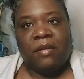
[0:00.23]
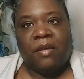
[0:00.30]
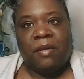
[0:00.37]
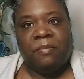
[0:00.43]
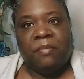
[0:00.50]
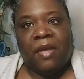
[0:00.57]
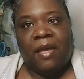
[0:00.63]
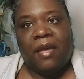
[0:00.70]

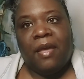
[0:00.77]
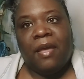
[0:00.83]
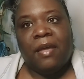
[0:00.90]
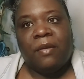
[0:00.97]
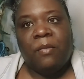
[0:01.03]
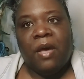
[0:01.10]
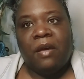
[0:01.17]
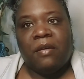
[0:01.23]
Welcome
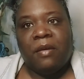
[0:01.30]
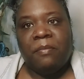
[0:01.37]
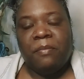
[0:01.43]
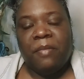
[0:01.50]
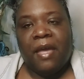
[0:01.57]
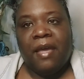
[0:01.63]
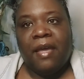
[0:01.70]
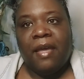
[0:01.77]
back, welcome
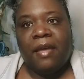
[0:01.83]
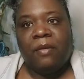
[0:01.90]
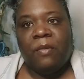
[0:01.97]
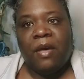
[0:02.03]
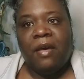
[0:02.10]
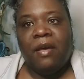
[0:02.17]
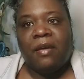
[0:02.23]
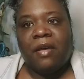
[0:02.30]
back,
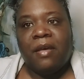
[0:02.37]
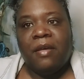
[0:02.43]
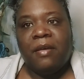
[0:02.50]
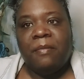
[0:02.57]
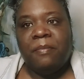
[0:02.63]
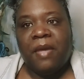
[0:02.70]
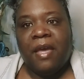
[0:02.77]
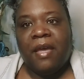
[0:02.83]

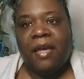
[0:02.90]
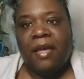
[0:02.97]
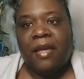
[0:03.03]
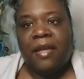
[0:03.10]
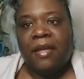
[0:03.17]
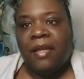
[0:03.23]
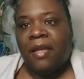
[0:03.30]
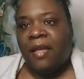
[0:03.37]
welcome
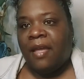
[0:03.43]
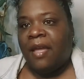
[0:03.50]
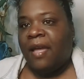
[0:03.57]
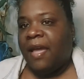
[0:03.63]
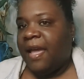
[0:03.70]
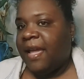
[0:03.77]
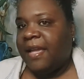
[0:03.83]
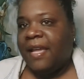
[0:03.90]
back.
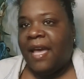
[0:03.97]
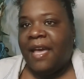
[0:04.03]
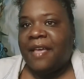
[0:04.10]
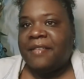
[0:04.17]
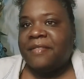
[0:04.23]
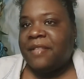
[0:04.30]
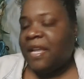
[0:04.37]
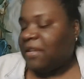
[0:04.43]
Hey
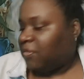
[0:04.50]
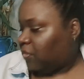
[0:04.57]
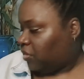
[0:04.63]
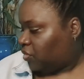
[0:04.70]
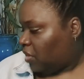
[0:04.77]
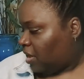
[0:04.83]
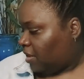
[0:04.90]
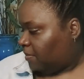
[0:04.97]
guys, thanks for
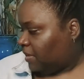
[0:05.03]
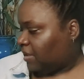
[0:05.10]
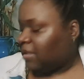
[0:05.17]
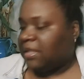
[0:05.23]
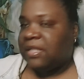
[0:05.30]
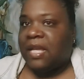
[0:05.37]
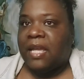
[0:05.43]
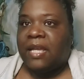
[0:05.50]
joining me
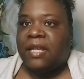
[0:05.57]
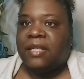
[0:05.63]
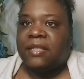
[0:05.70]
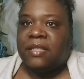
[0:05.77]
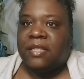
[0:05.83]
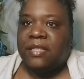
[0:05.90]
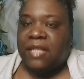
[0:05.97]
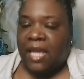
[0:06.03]
today.
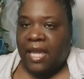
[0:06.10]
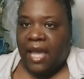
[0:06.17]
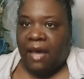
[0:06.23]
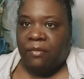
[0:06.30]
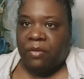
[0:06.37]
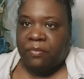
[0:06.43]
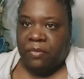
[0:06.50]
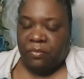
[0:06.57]
Today I
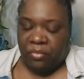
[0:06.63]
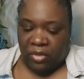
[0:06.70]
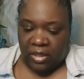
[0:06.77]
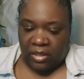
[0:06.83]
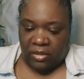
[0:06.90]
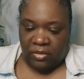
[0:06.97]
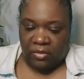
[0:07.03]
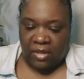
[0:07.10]
will be
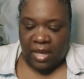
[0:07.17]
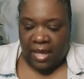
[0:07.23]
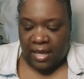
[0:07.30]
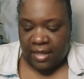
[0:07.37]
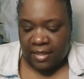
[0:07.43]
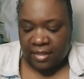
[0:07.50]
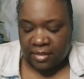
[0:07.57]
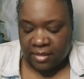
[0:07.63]
bringing you
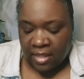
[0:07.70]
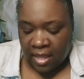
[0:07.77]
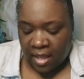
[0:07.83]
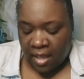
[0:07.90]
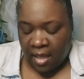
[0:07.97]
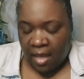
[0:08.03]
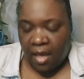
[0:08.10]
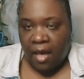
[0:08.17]
guys
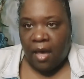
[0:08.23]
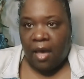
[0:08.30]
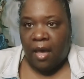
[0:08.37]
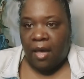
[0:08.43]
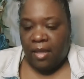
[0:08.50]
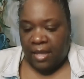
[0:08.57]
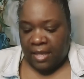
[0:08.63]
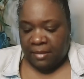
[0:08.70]

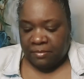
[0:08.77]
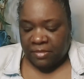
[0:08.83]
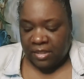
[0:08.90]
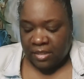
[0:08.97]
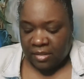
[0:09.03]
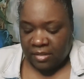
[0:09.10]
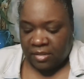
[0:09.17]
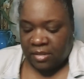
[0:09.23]
an
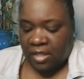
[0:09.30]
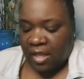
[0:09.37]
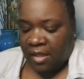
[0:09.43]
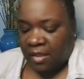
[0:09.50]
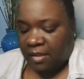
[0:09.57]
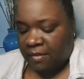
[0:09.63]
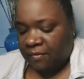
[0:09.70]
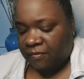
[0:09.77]
empties
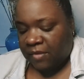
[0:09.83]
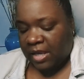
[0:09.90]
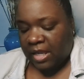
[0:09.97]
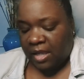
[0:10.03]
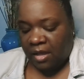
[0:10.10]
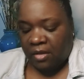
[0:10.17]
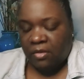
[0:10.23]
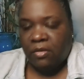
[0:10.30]

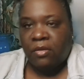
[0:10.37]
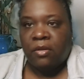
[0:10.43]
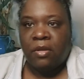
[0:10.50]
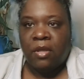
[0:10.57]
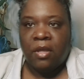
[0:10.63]
video.